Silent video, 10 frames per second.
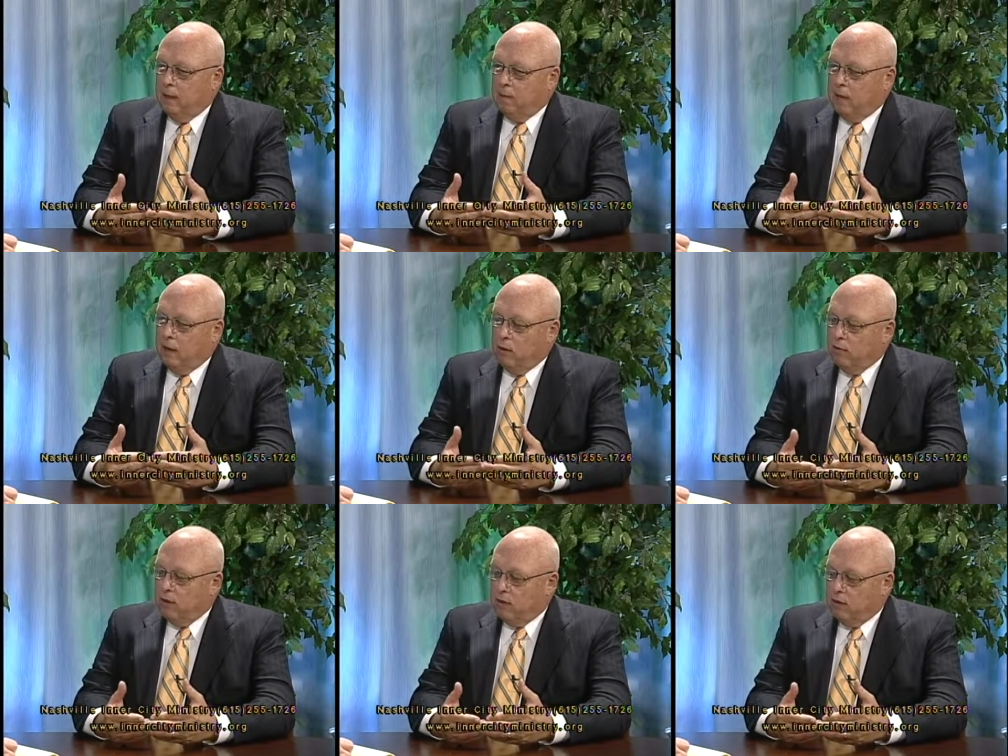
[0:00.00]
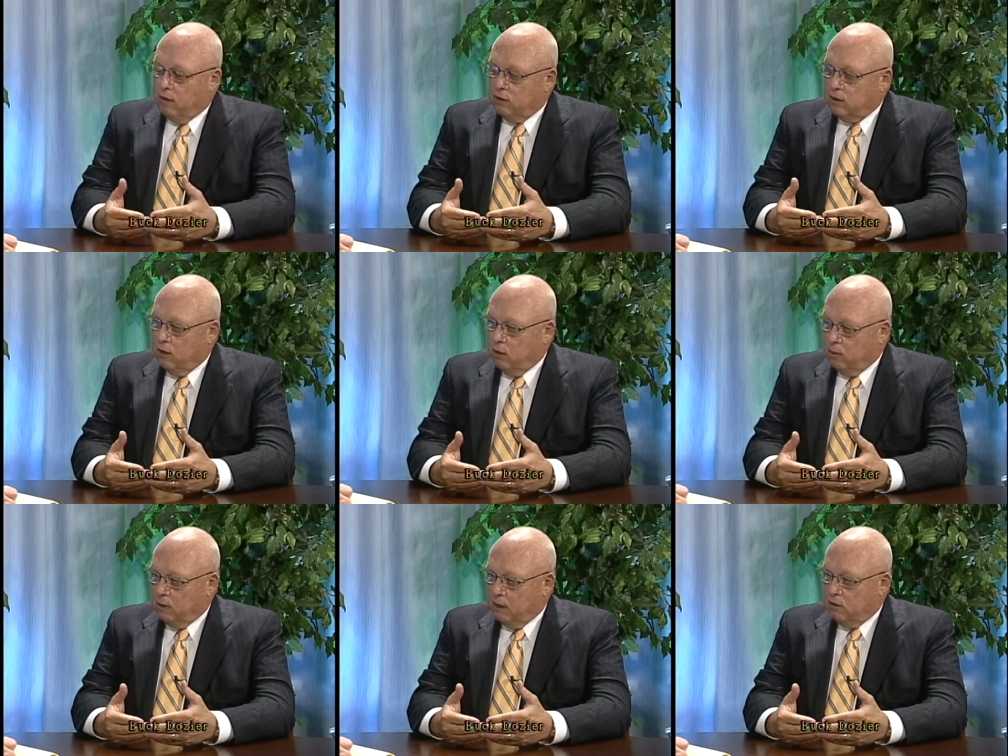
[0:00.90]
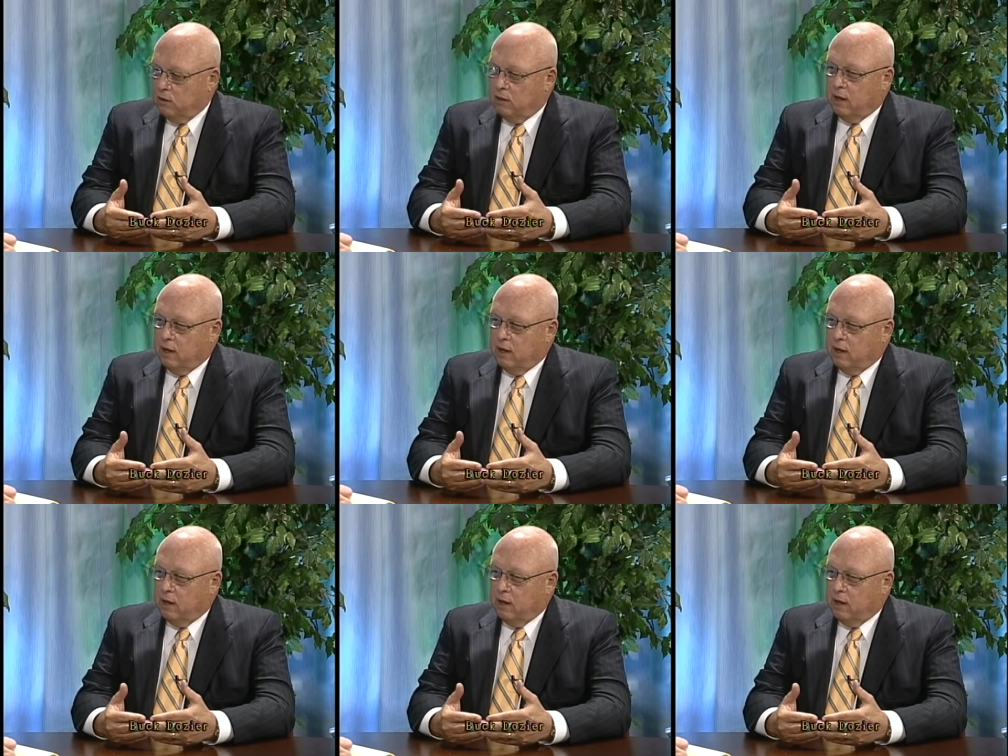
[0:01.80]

but I don't think they understand human nature,